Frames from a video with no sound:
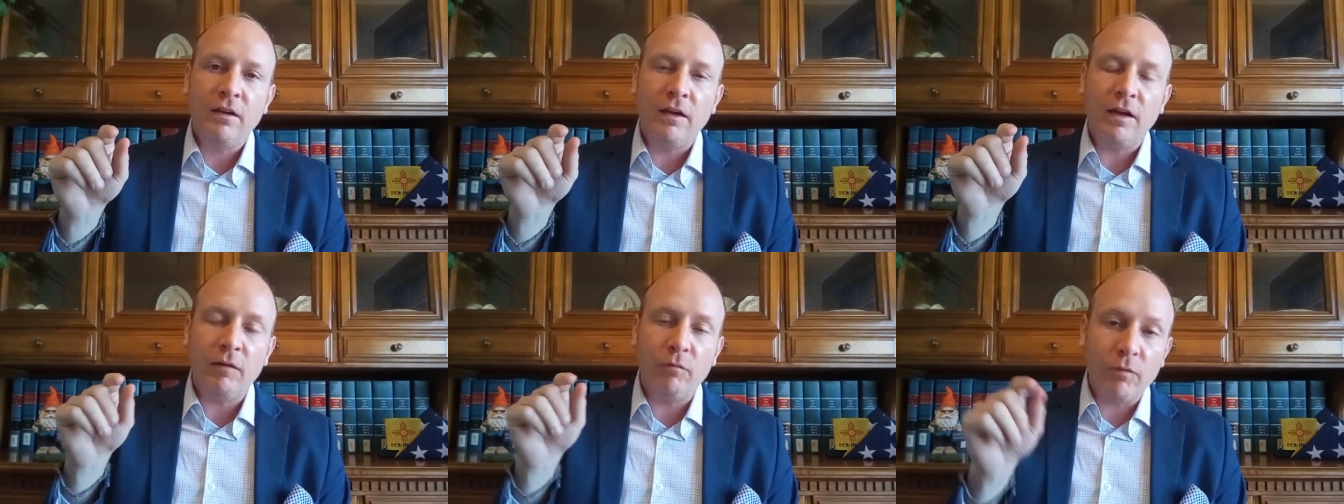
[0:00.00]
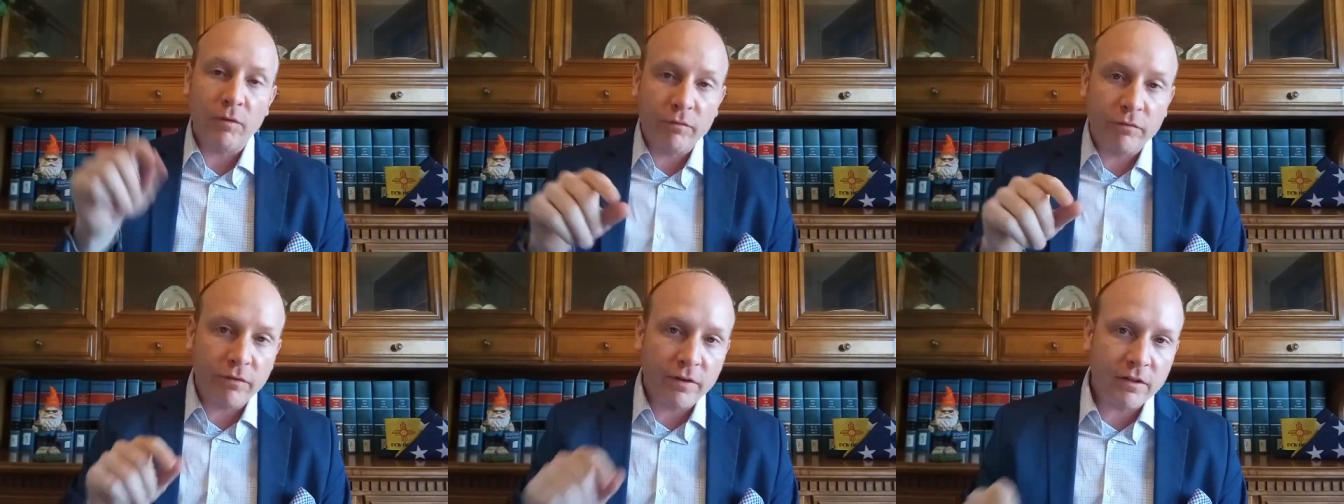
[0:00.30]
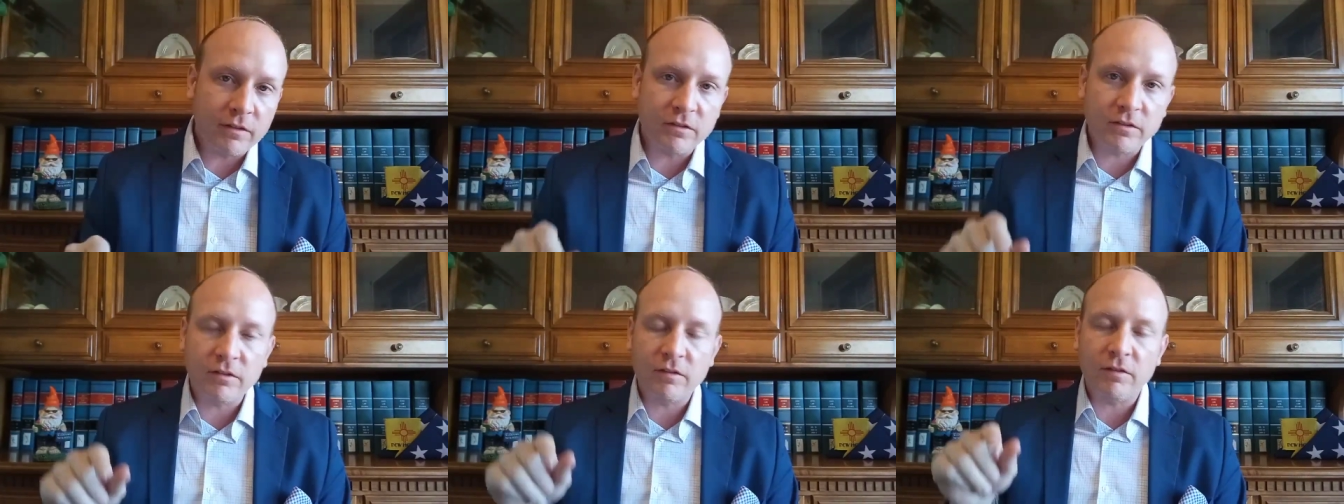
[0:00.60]
and
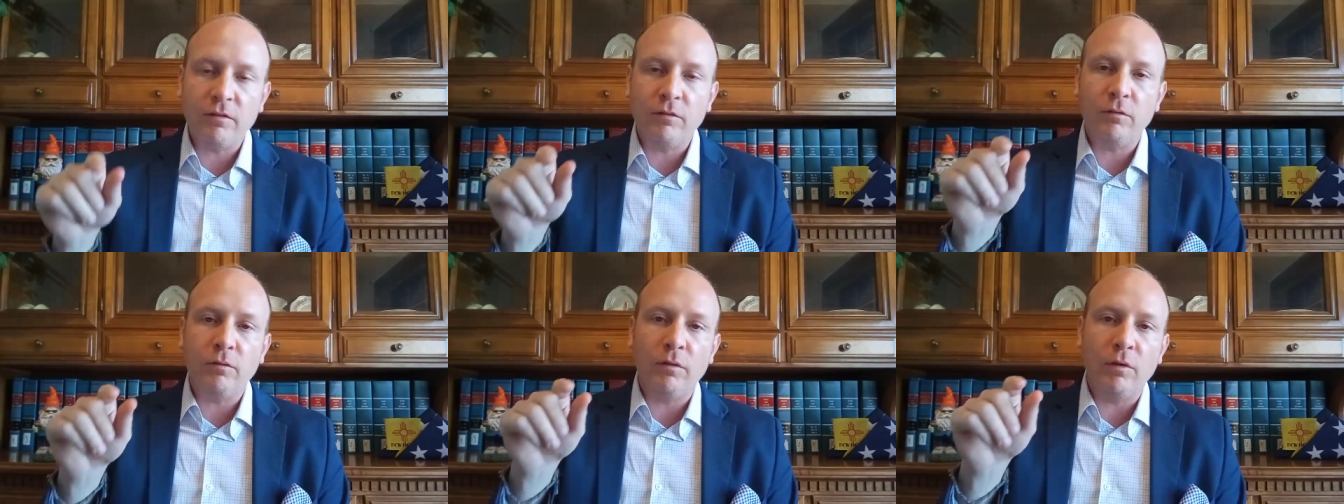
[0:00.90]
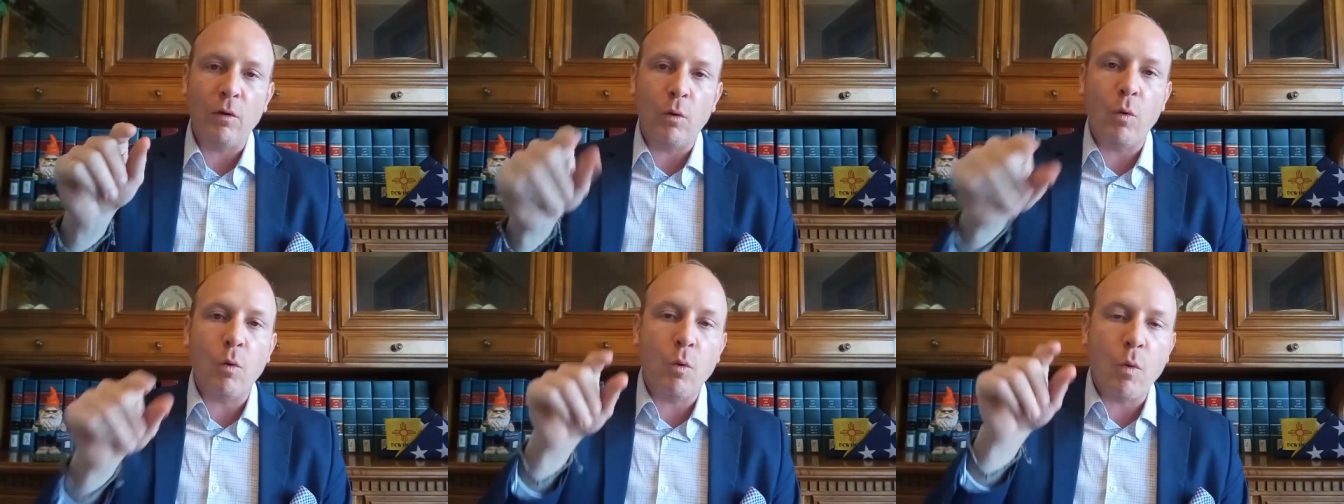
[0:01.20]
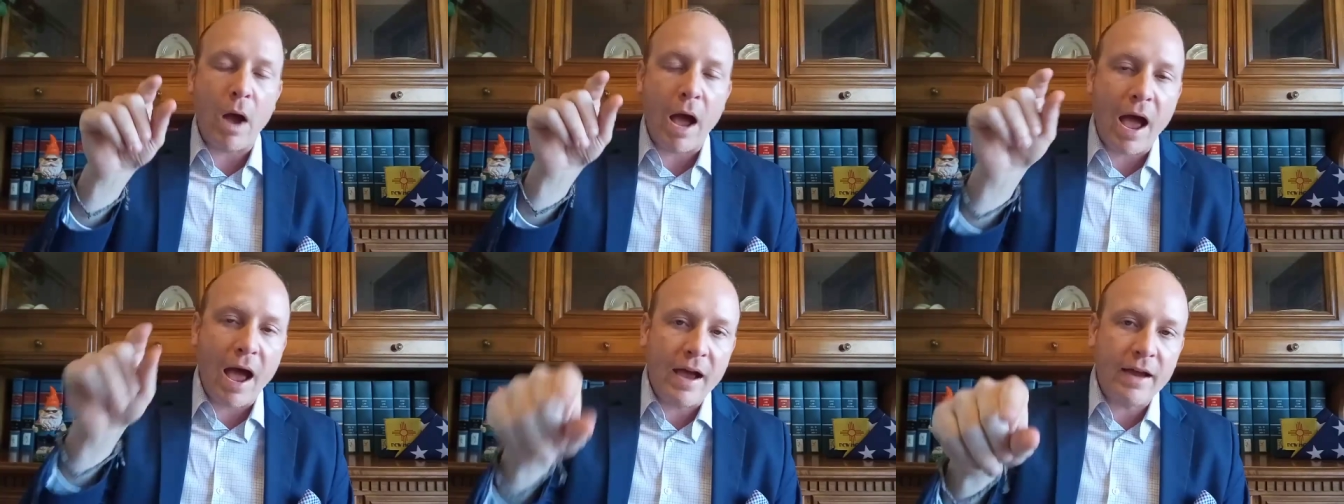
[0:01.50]
refers to the
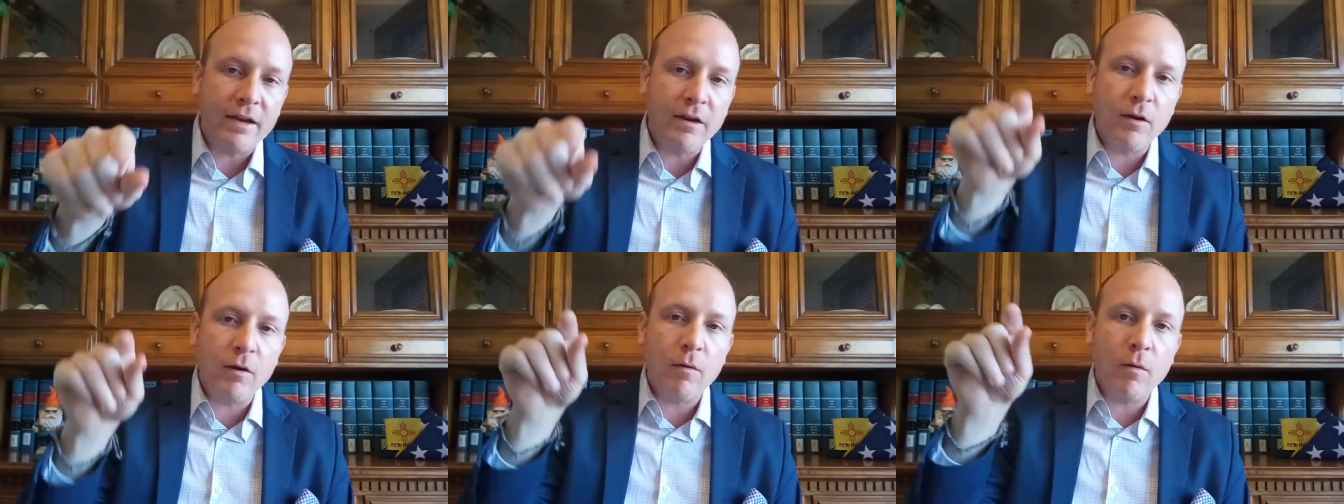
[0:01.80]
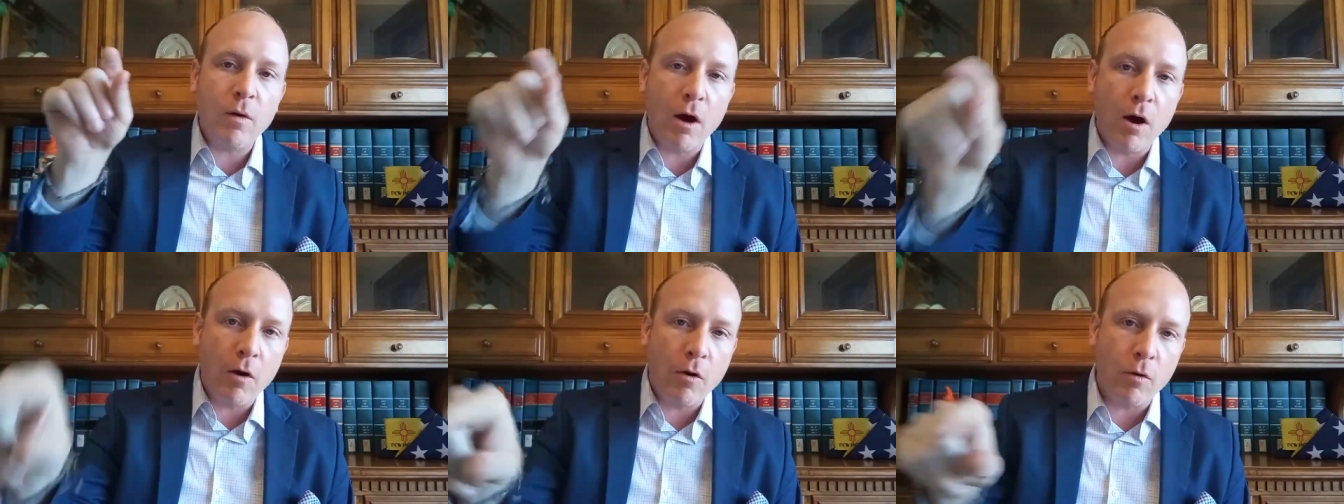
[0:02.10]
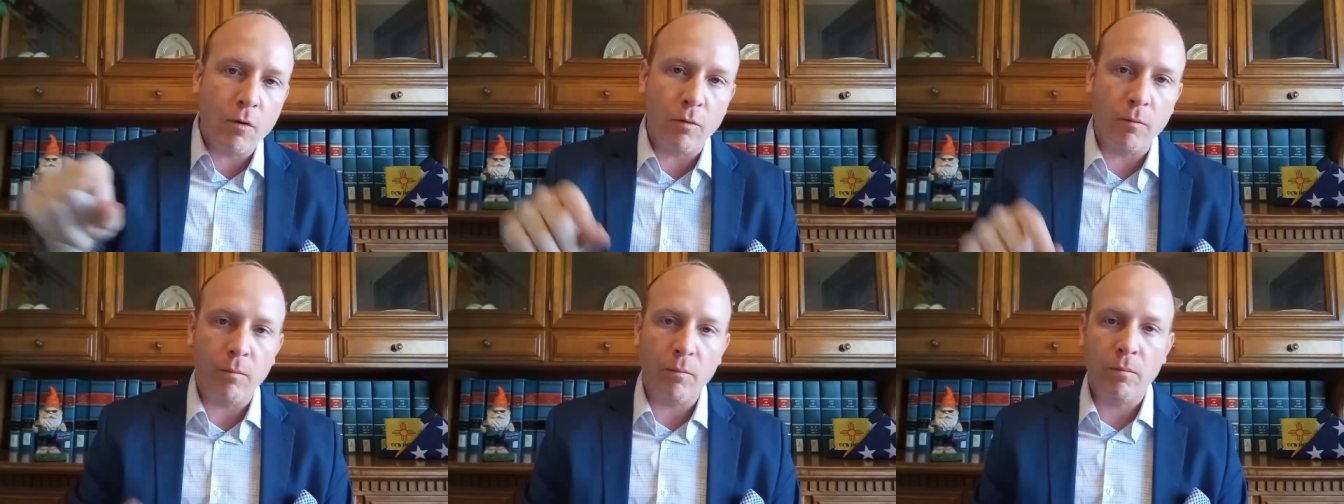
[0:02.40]
Ohio
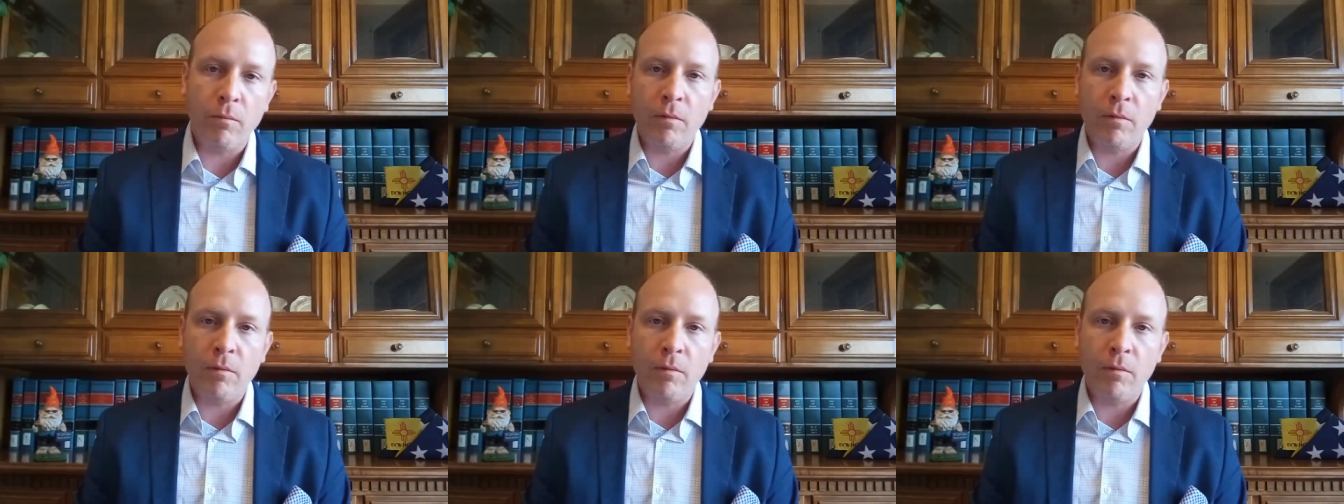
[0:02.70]
home.